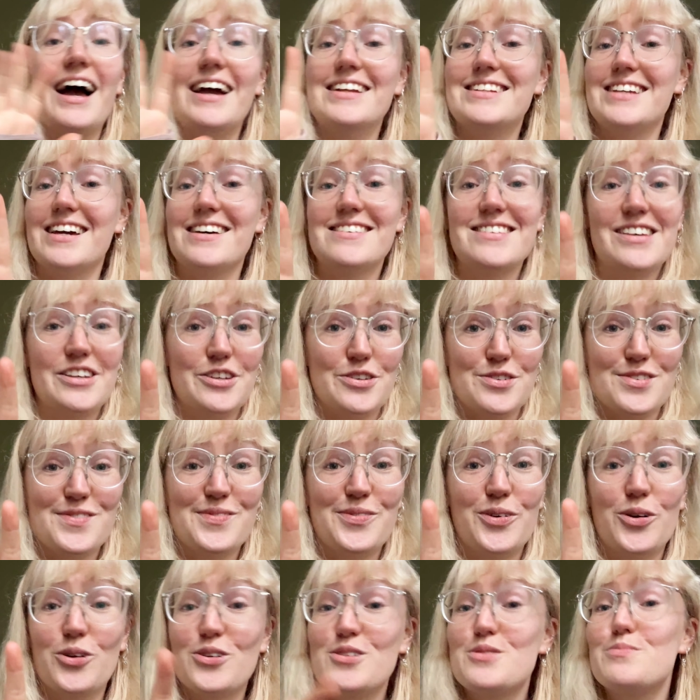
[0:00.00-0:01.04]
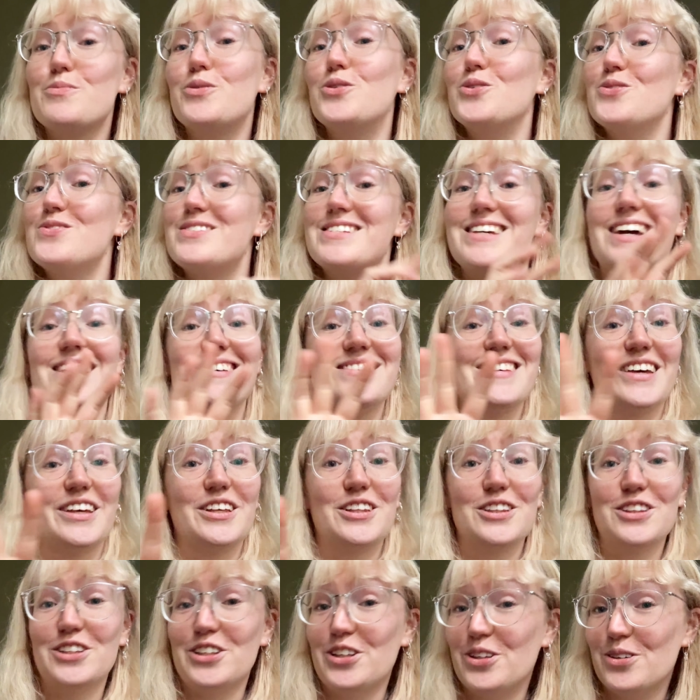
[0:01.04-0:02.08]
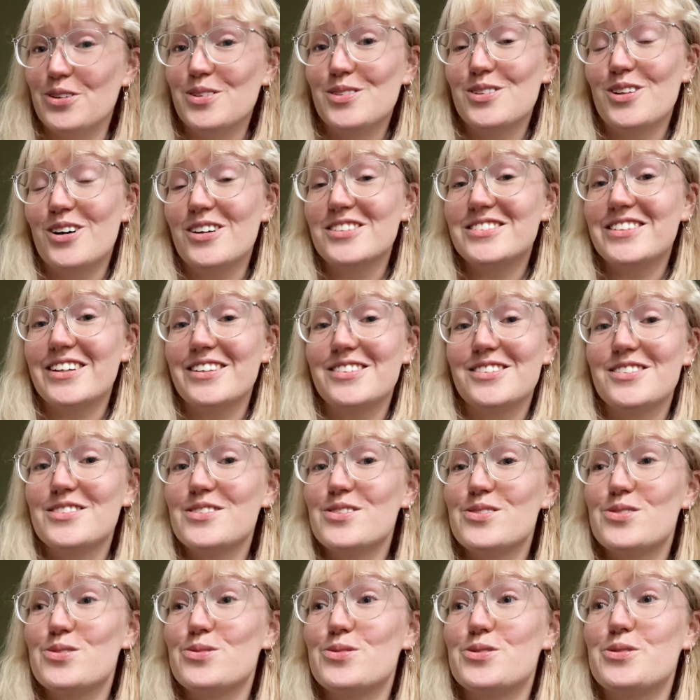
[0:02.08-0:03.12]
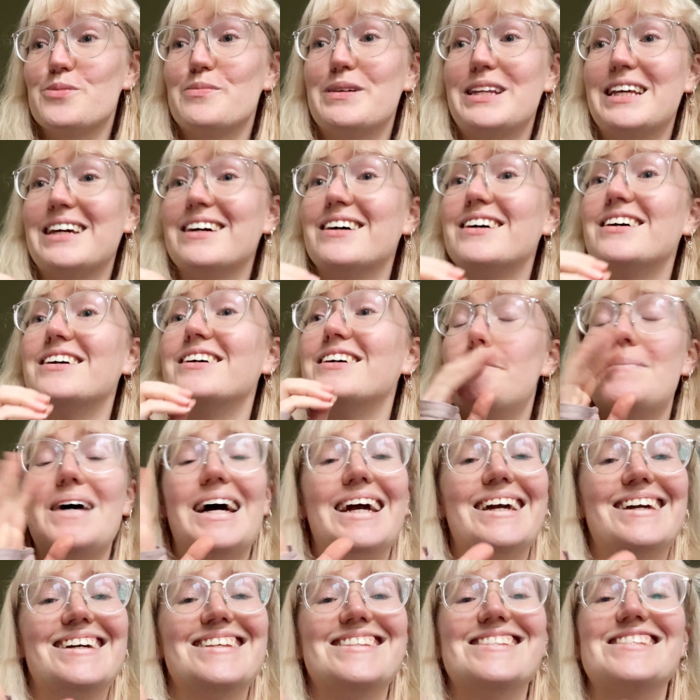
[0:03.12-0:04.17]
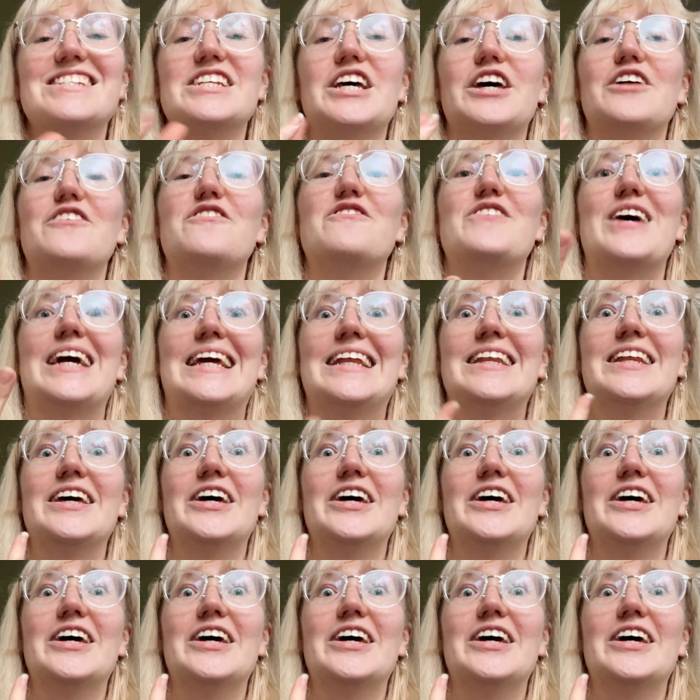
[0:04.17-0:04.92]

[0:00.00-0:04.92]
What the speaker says: And yes, I use focus mode, yes, I use lockdowns on the social media, but I can still find it